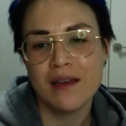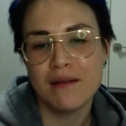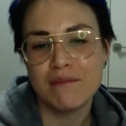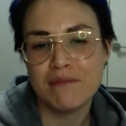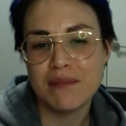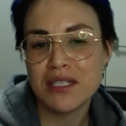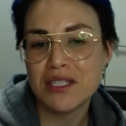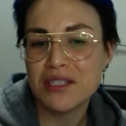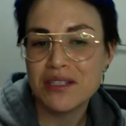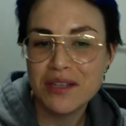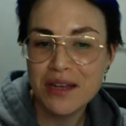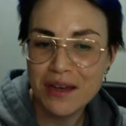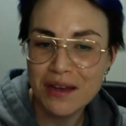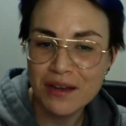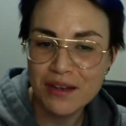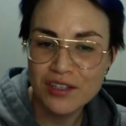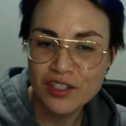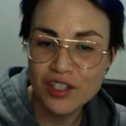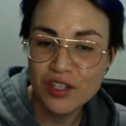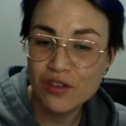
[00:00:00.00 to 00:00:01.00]
Mrs.
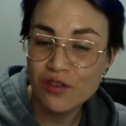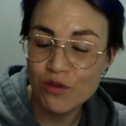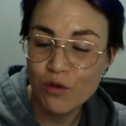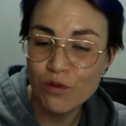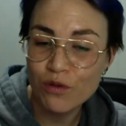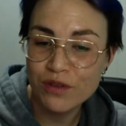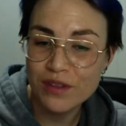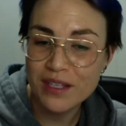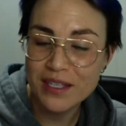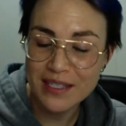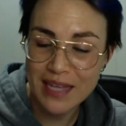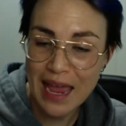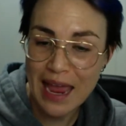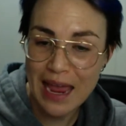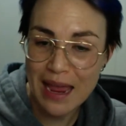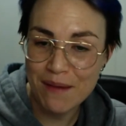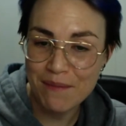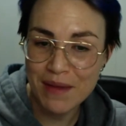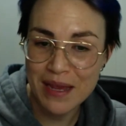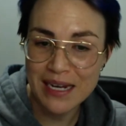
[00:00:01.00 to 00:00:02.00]
Hurst thought the
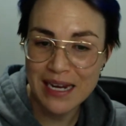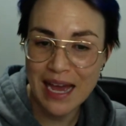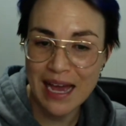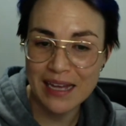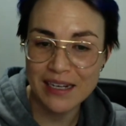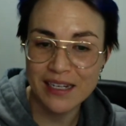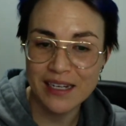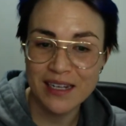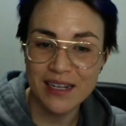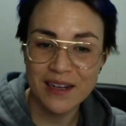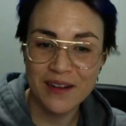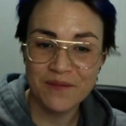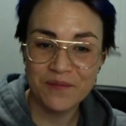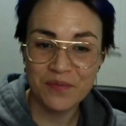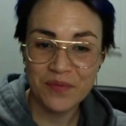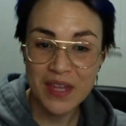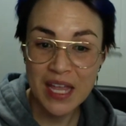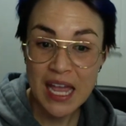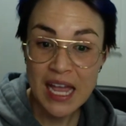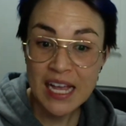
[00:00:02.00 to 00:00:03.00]
same, and added,
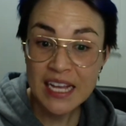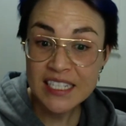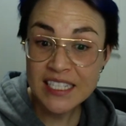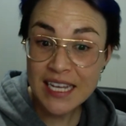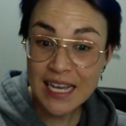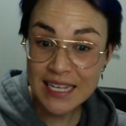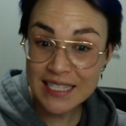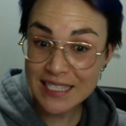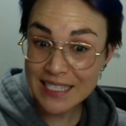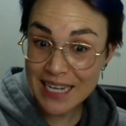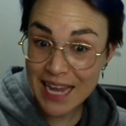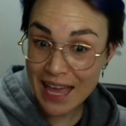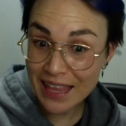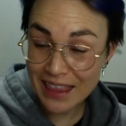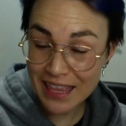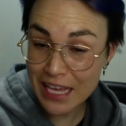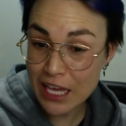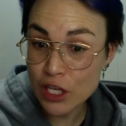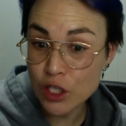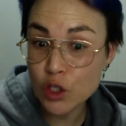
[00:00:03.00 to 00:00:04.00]
"She has
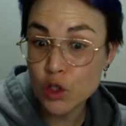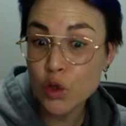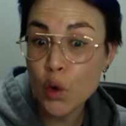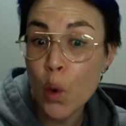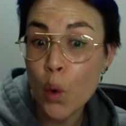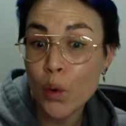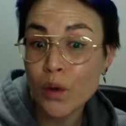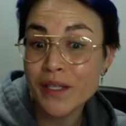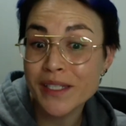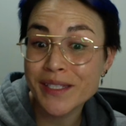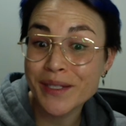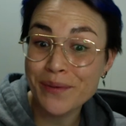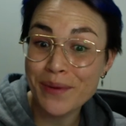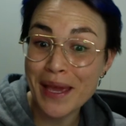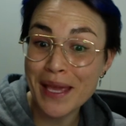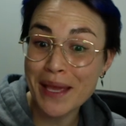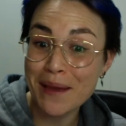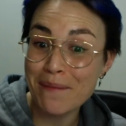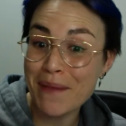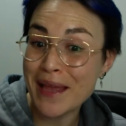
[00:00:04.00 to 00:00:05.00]
nothing, in short, to
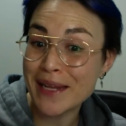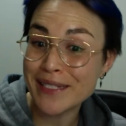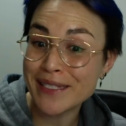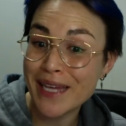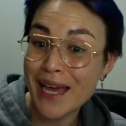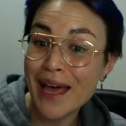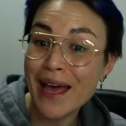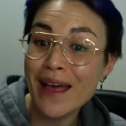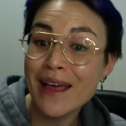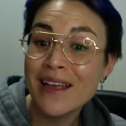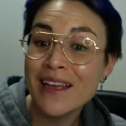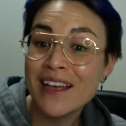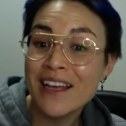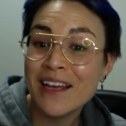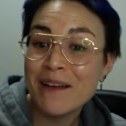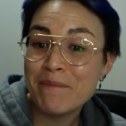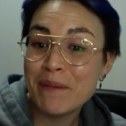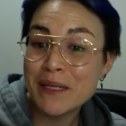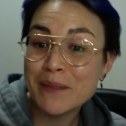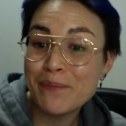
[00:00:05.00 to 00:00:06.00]
recommend her,
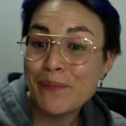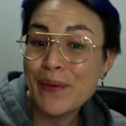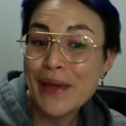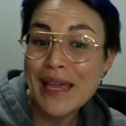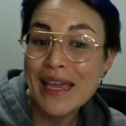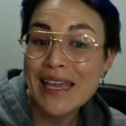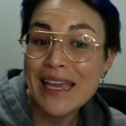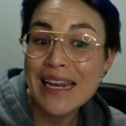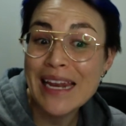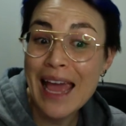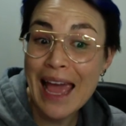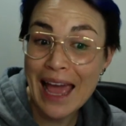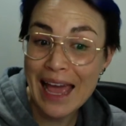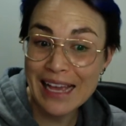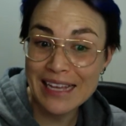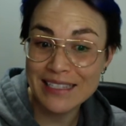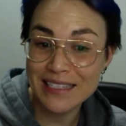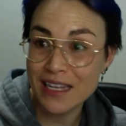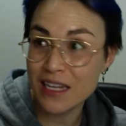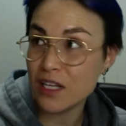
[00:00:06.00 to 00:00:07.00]
but being an
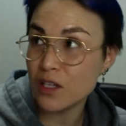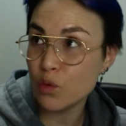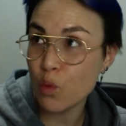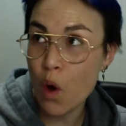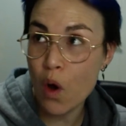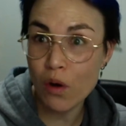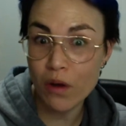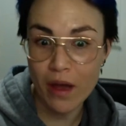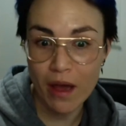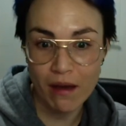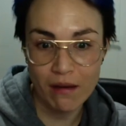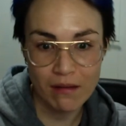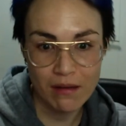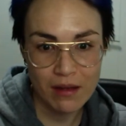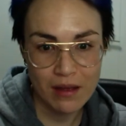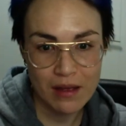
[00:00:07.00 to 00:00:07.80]
excellent walker.